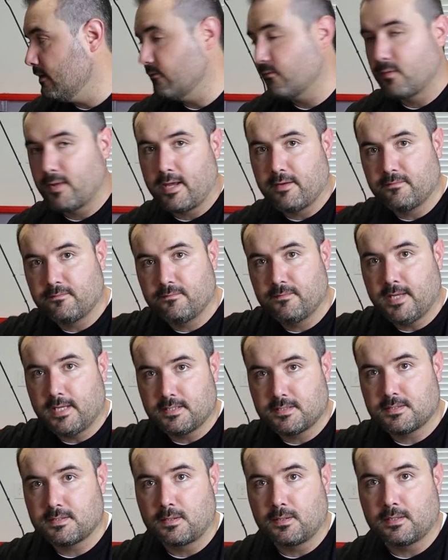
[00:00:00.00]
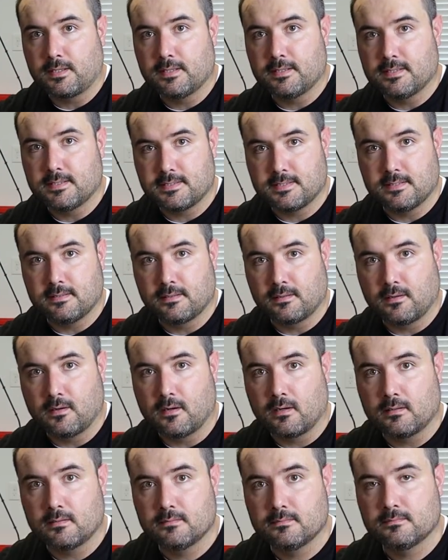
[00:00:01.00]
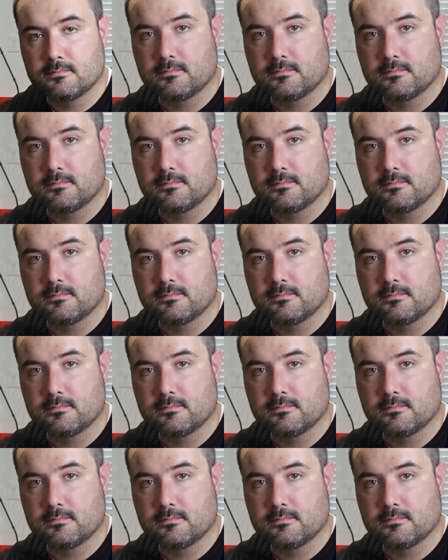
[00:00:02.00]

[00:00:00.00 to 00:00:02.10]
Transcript: for that circuit that's in the car.